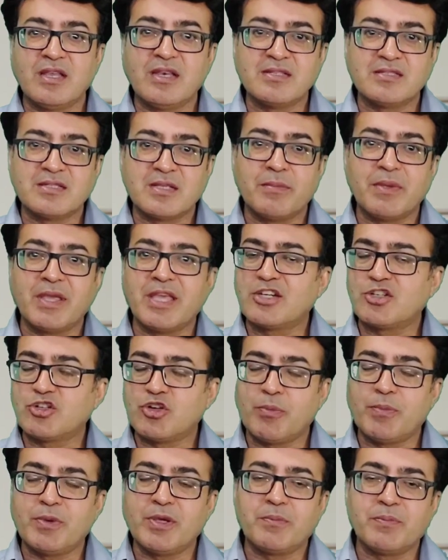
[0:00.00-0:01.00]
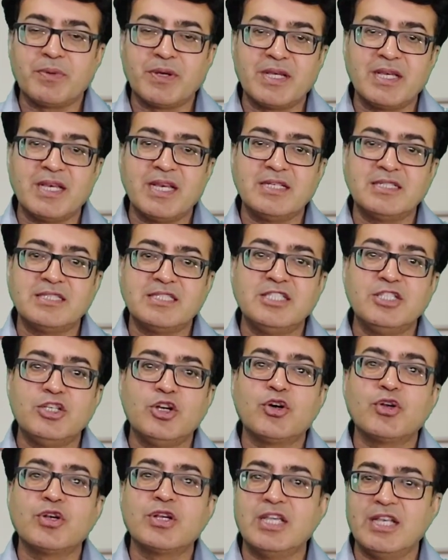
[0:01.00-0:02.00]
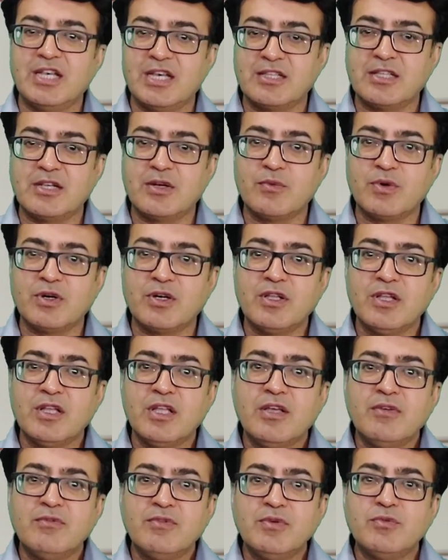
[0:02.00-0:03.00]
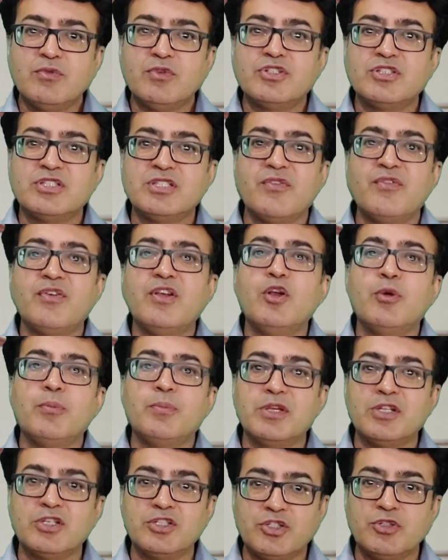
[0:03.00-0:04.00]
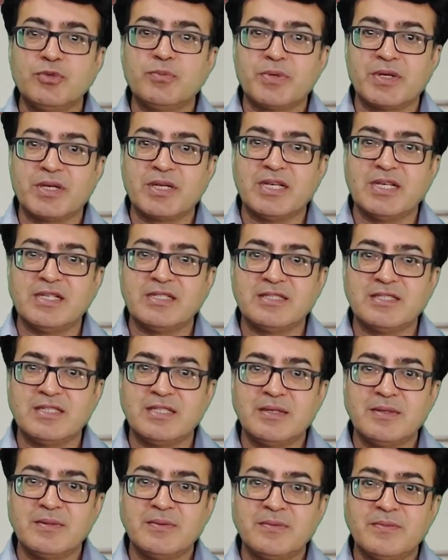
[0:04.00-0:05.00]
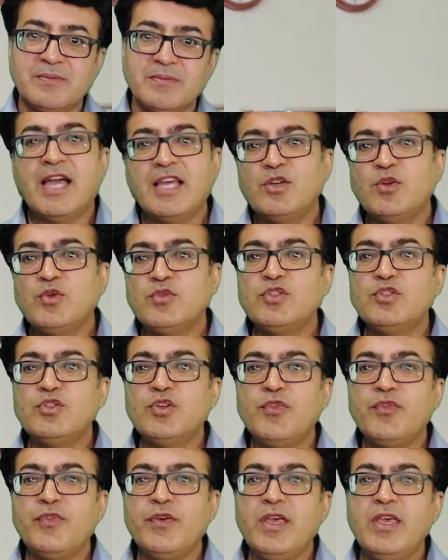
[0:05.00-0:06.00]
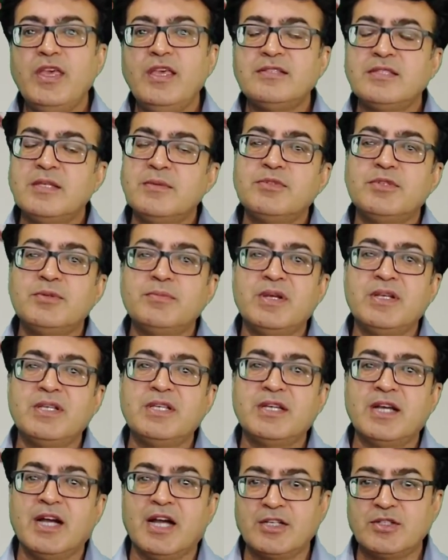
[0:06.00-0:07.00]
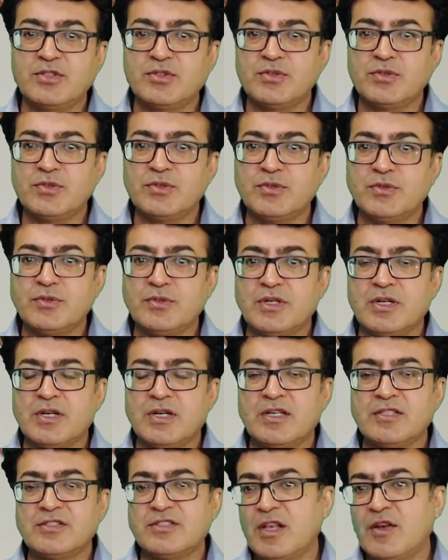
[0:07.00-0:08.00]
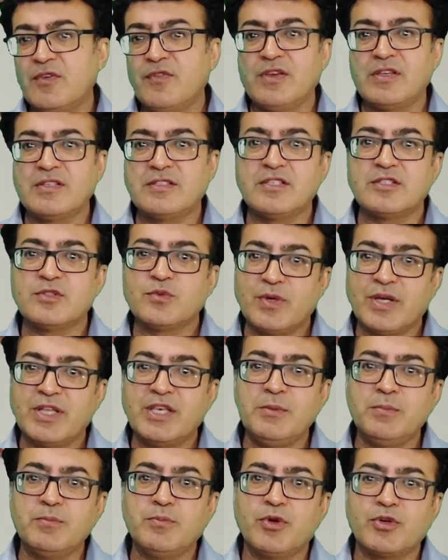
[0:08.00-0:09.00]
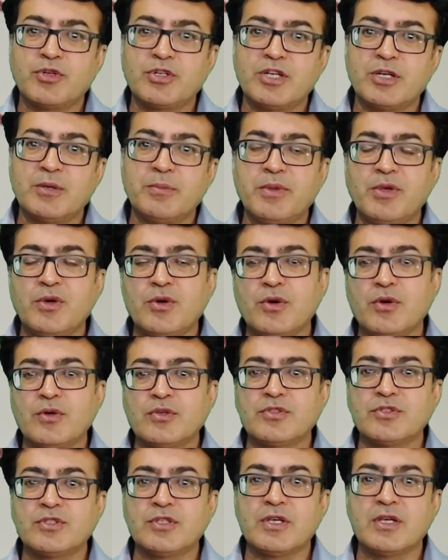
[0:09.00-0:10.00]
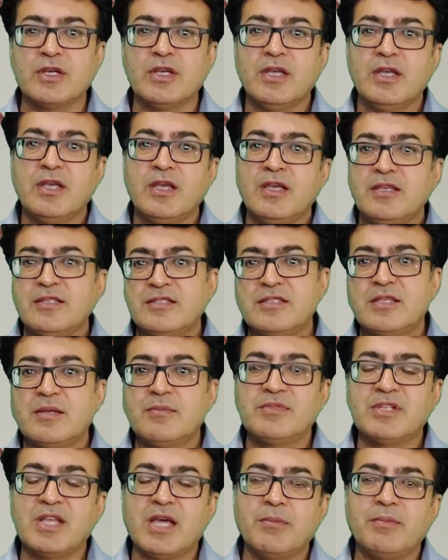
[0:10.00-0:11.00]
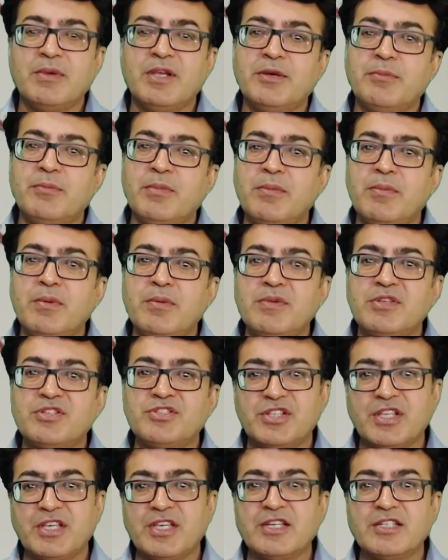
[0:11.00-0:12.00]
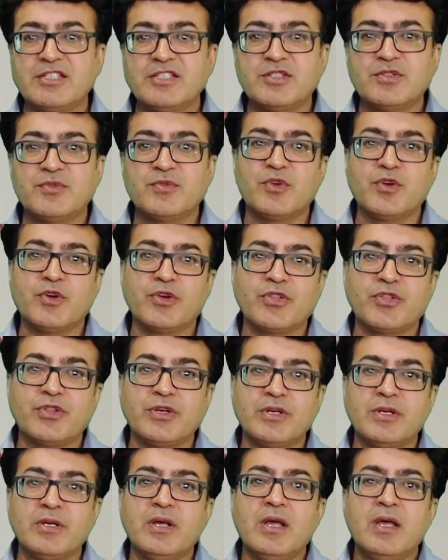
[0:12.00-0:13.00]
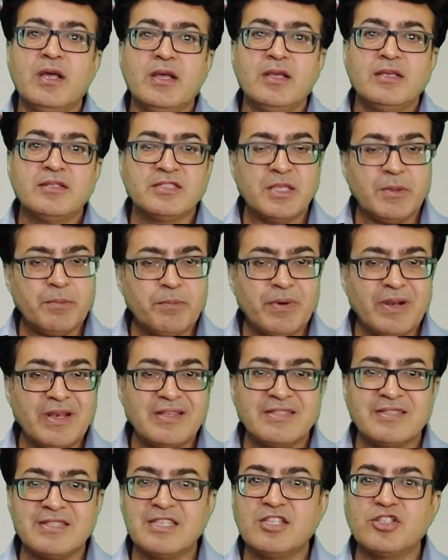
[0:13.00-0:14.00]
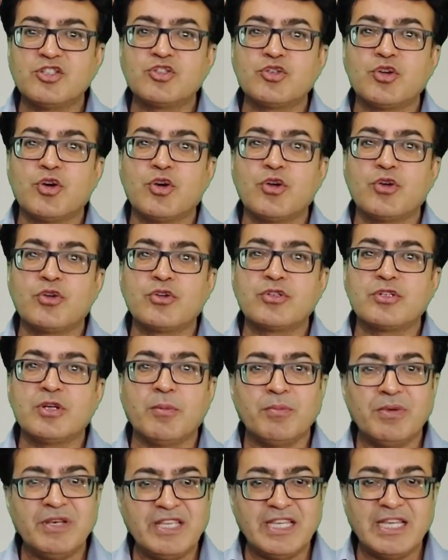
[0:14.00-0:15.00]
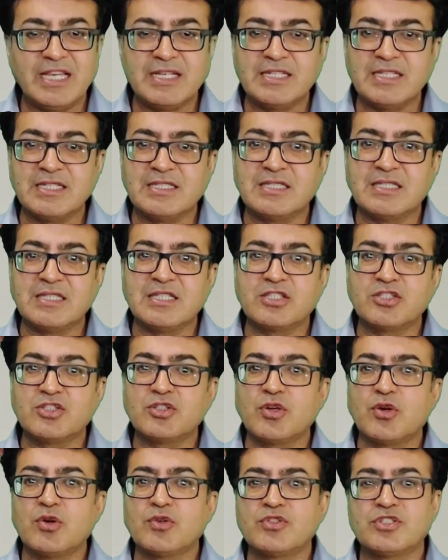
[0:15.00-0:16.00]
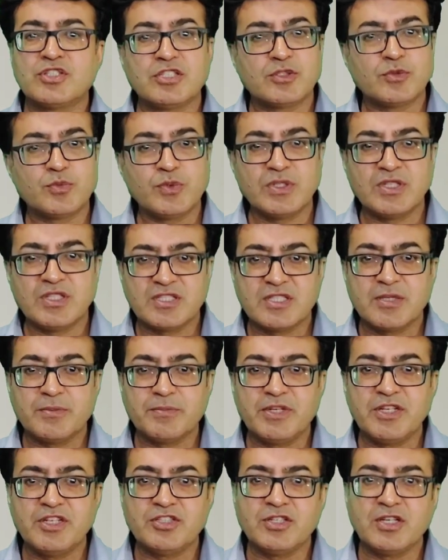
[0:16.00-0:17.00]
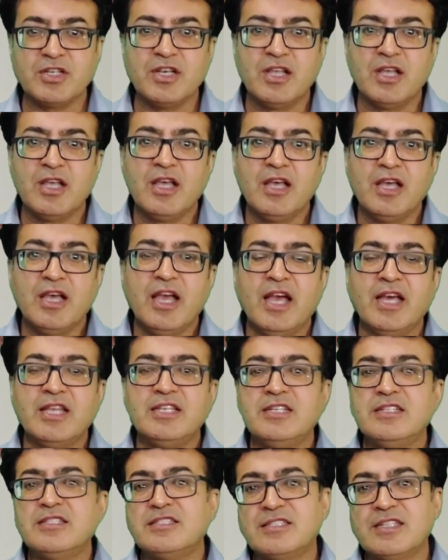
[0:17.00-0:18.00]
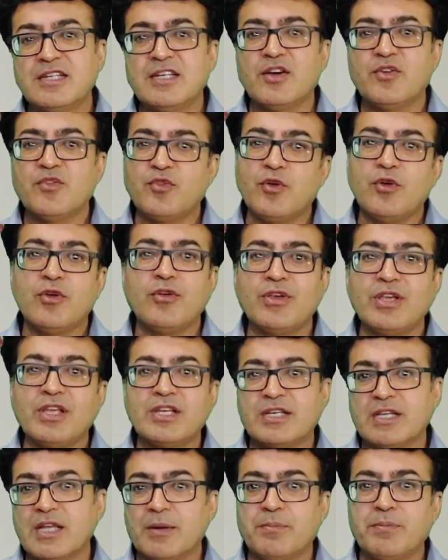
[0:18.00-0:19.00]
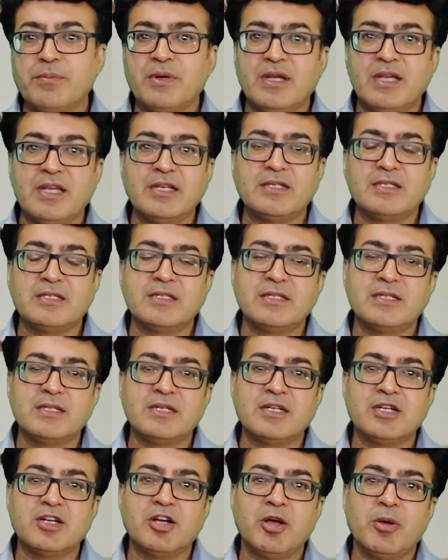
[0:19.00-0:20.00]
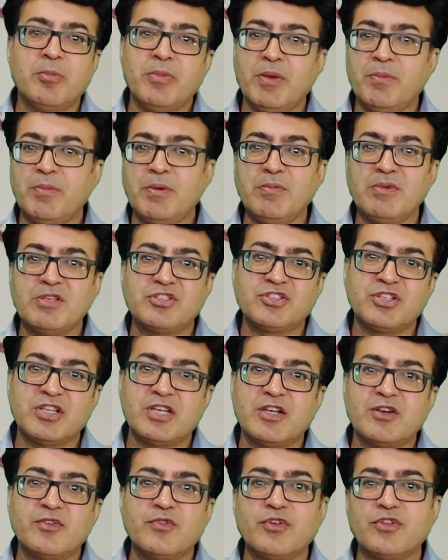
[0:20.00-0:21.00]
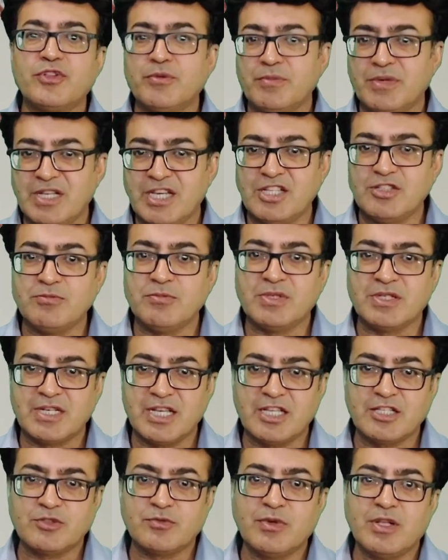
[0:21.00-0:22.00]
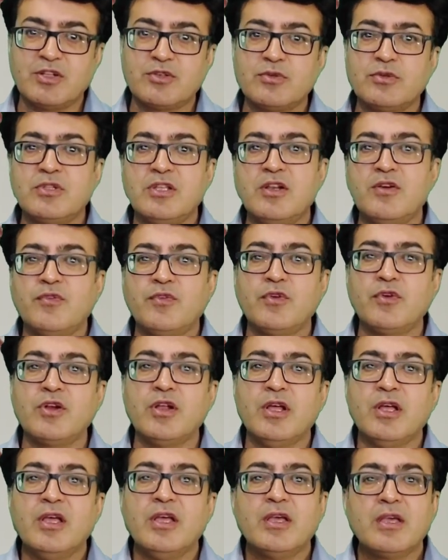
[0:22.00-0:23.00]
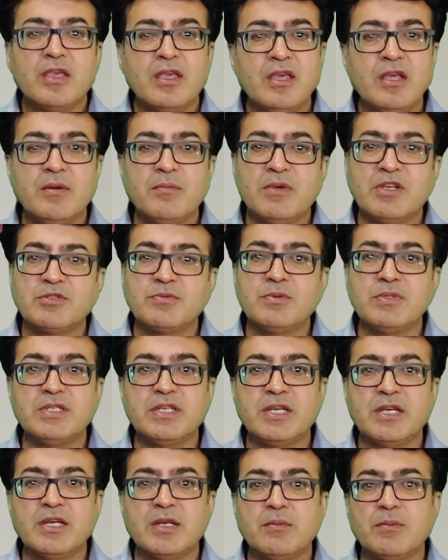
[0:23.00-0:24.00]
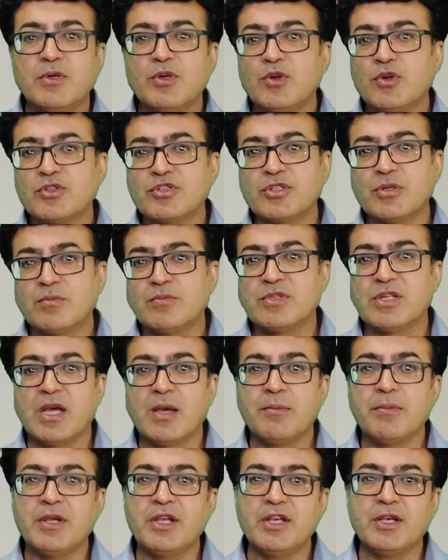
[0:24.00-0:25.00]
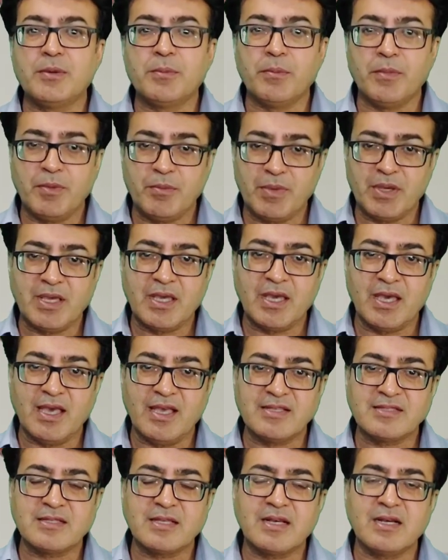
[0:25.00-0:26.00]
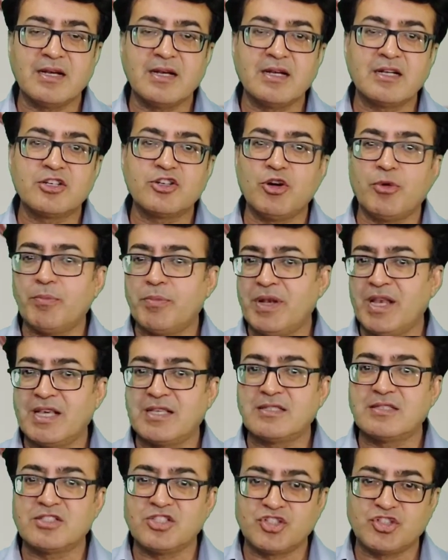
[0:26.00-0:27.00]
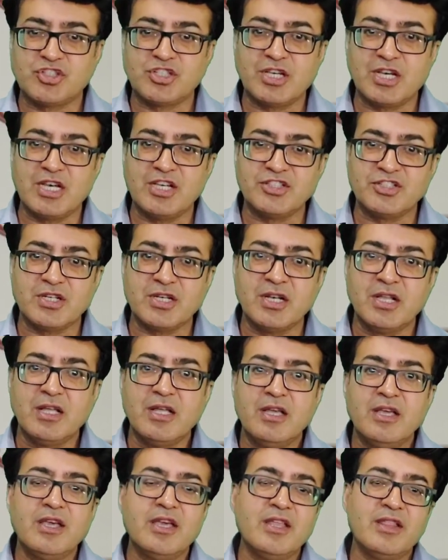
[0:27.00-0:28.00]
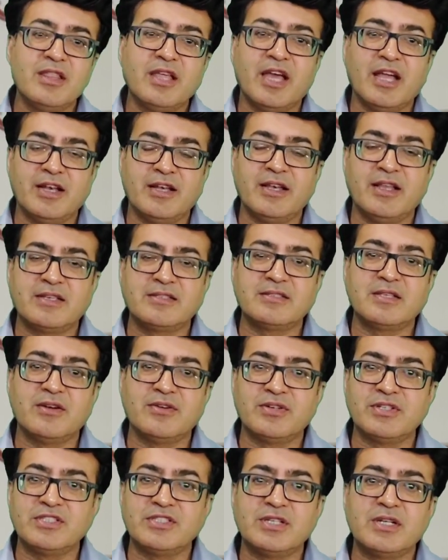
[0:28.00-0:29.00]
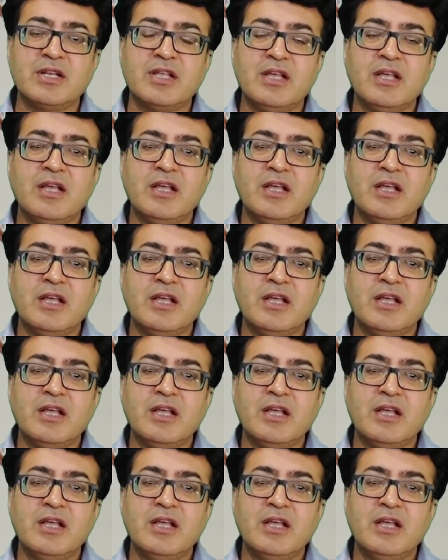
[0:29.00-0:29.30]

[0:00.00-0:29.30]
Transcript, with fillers: there is some ectopic pregnancy or in other word, you would say fallopian tube pregnancy. Diagnosis of asymptomatic hydrosalpinx uh, is very important because uh, sometimes it may be mistaken for the simple cyst or complicated cyst or cyst with the septation and instead of following it up it uh, may be mistaken for the management as well so therefore care must be taken because sometimes it mimic as a complex cystic lesion in the adnexal region.